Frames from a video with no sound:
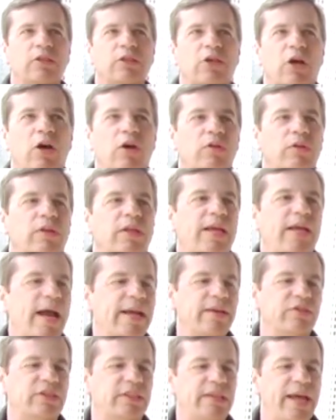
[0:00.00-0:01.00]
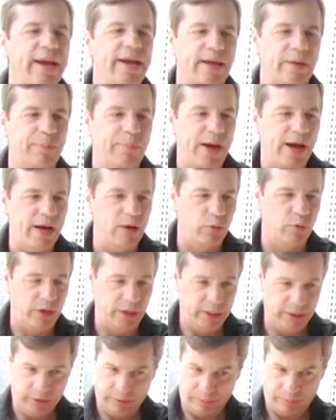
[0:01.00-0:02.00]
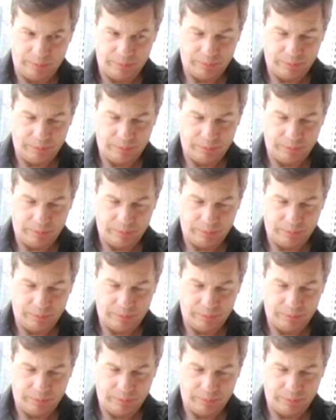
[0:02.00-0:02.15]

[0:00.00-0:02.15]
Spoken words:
So the kind of stand-up I was,